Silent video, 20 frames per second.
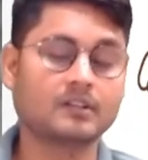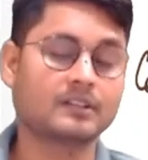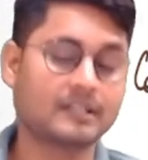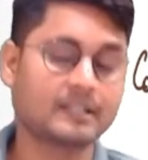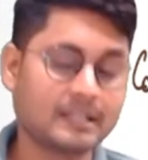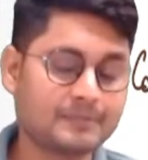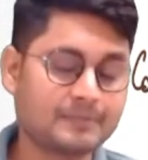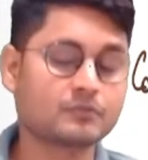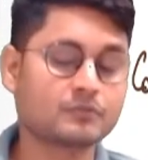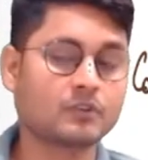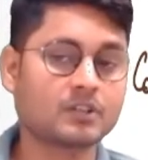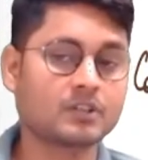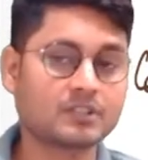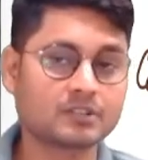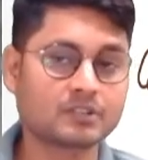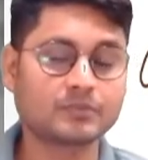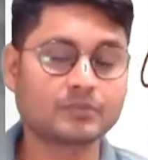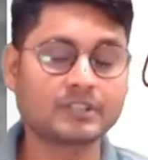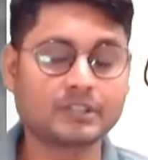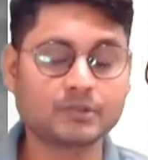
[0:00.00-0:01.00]
tips what
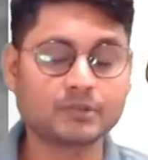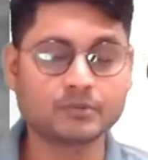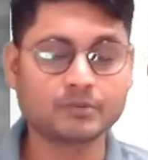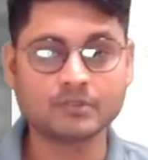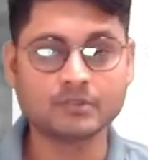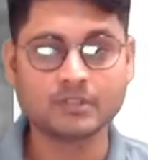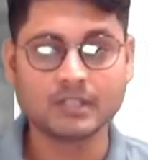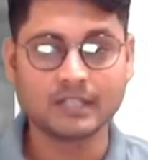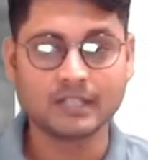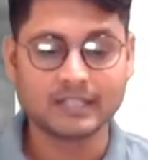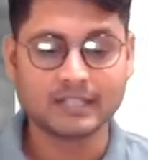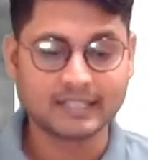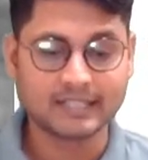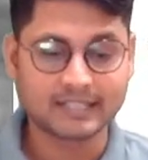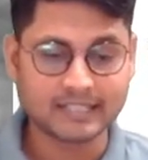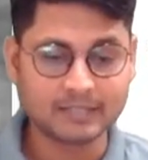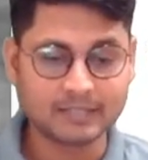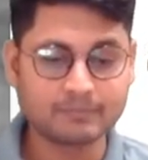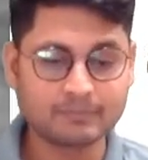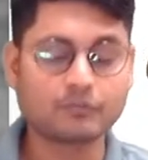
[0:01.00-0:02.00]
you need to
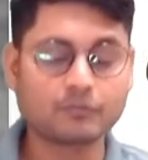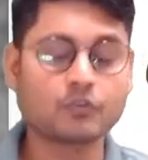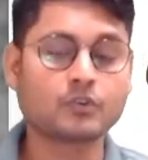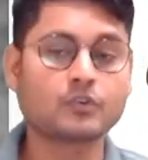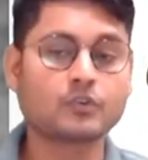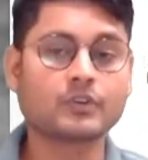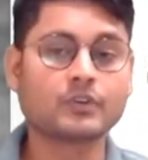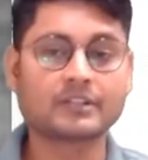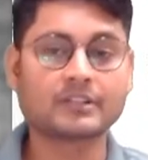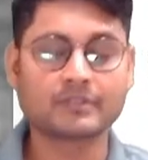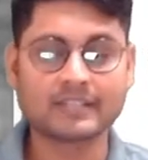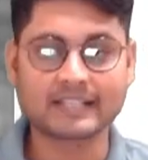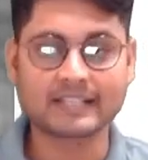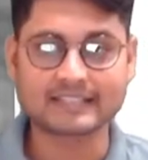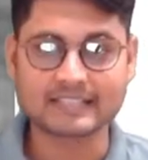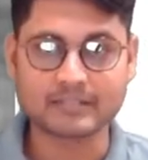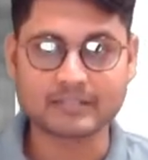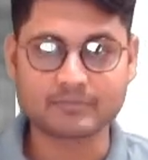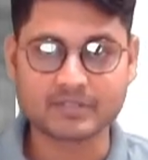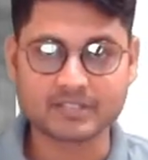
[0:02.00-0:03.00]
get before going to the
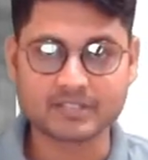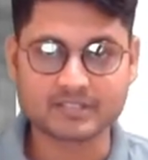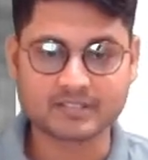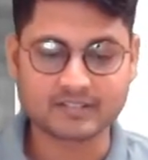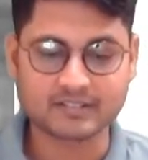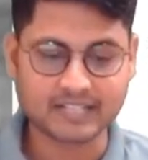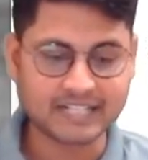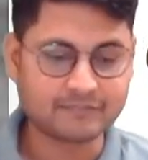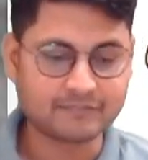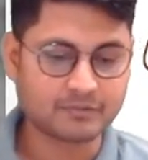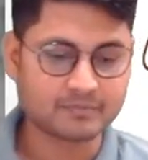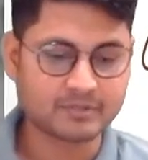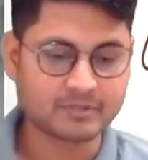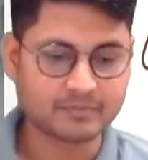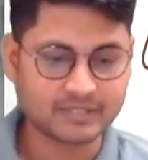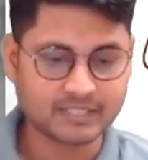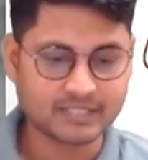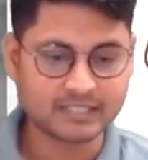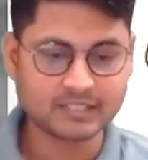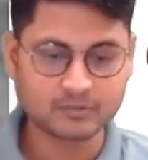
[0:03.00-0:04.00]
examination right from the
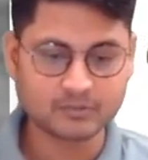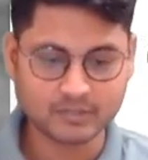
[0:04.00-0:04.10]
beginning.